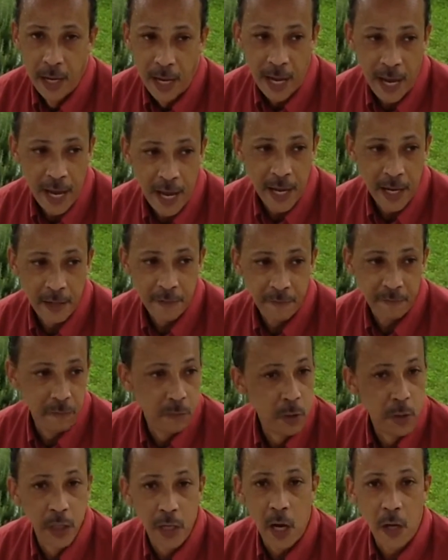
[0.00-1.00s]
and
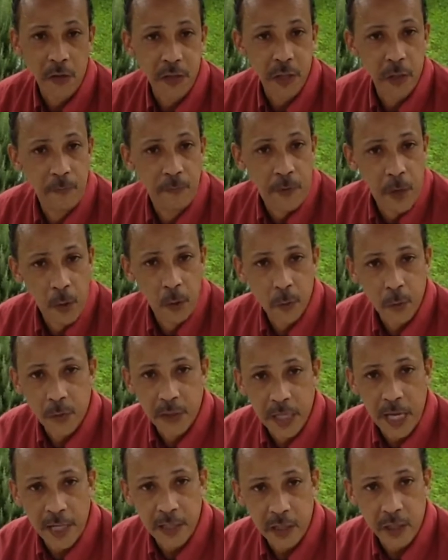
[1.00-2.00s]
you can also phone or
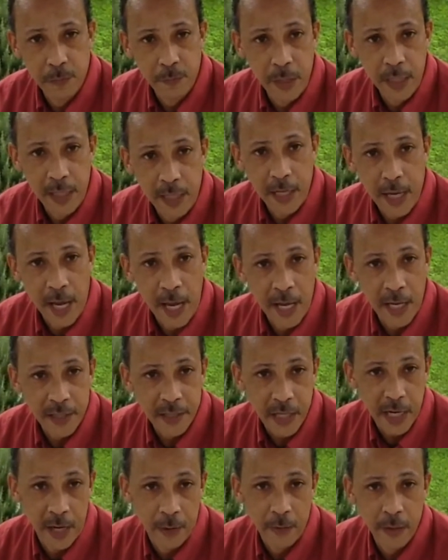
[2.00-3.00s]
text me
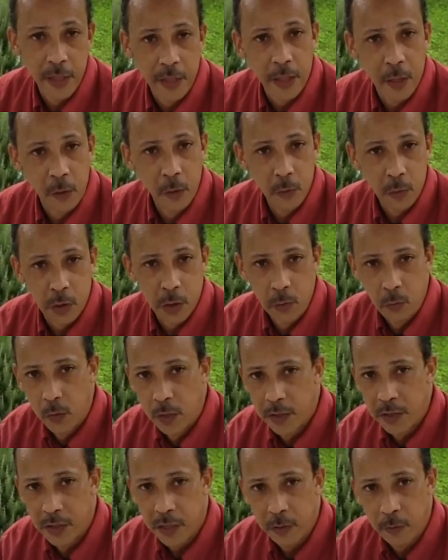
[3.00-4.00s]
at area code
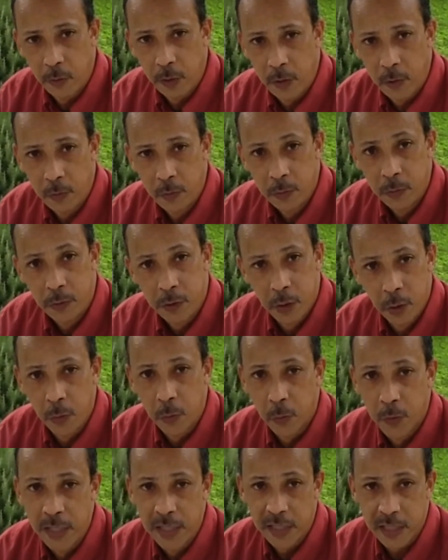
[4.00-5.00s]

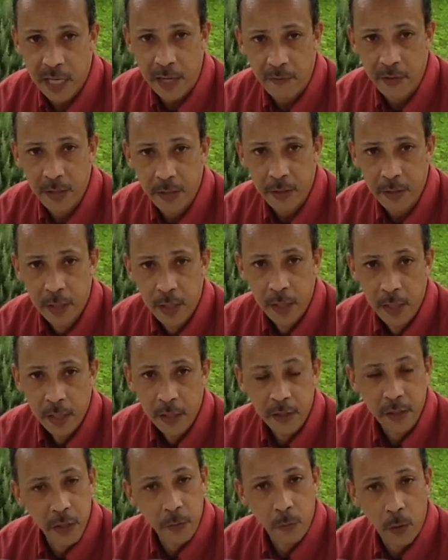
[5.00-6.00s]

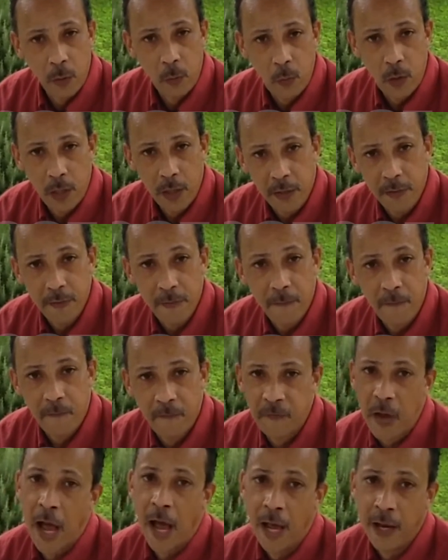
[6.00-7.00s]

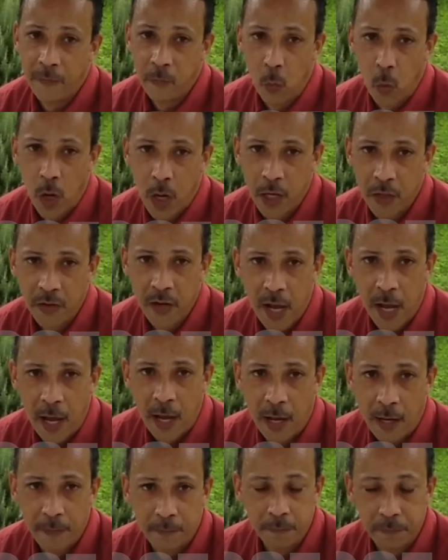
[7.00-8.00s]
210-237-0151.
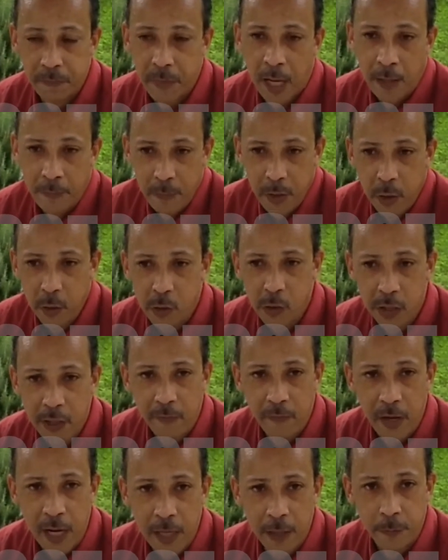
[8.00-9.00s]
Um, I'm usually
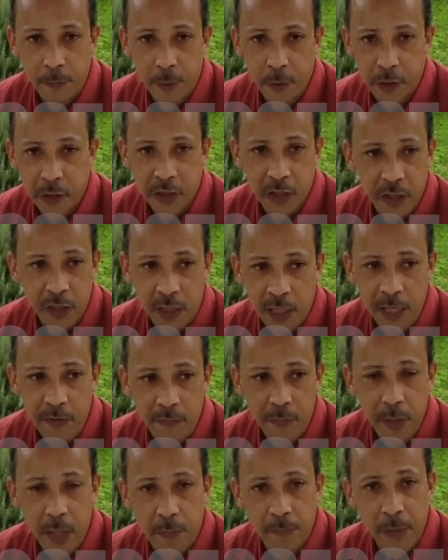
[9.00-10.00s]
available. Just
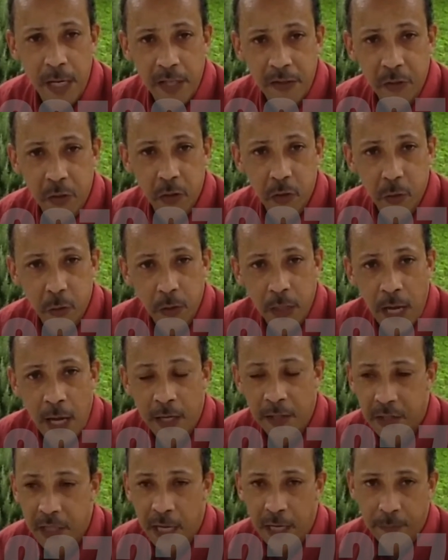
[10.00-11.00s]
leave me a message or
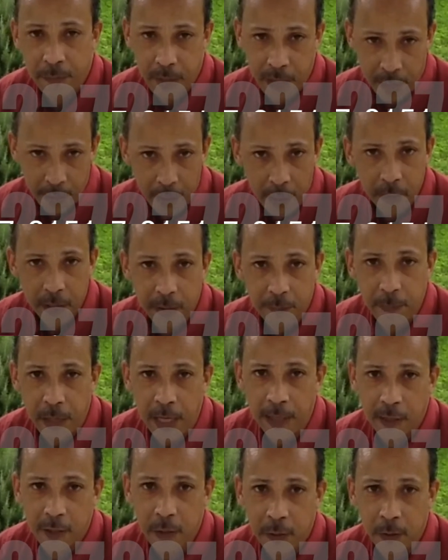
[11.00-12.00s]
contact me and I'll get
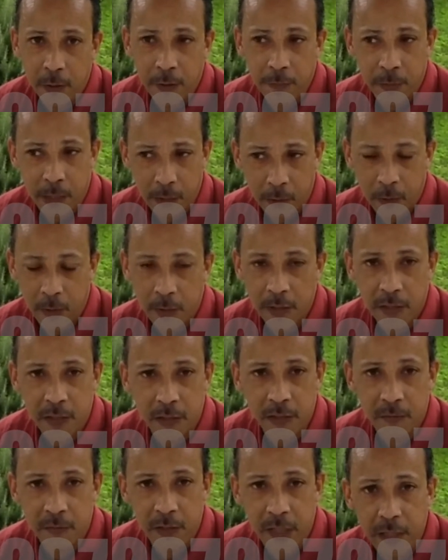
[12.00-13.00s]
back to you at my
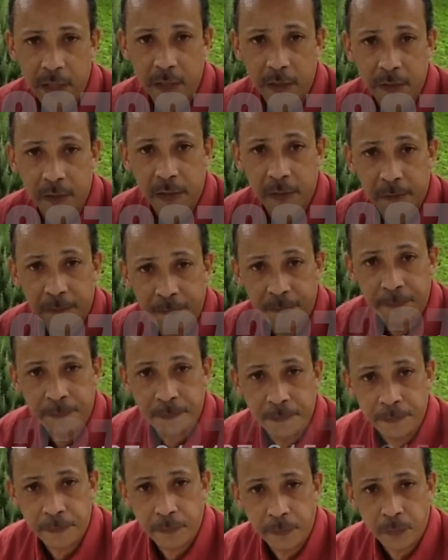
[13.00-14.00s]
earliest convenience.
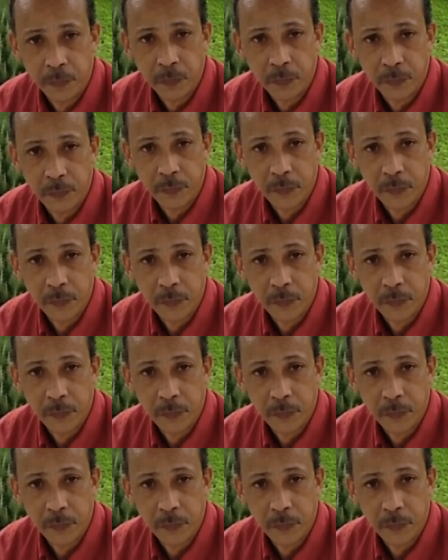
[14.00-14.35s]
Sounds